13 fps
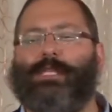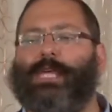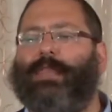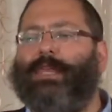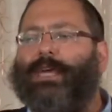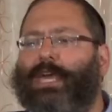It's
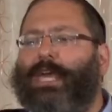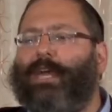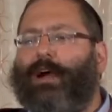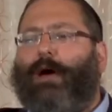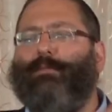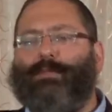like the
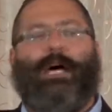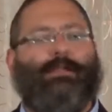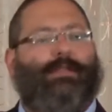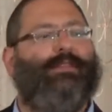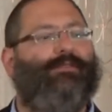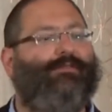king comes
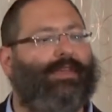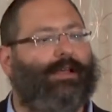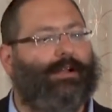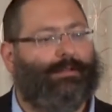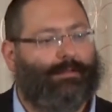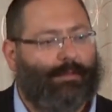out to the
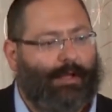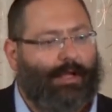field.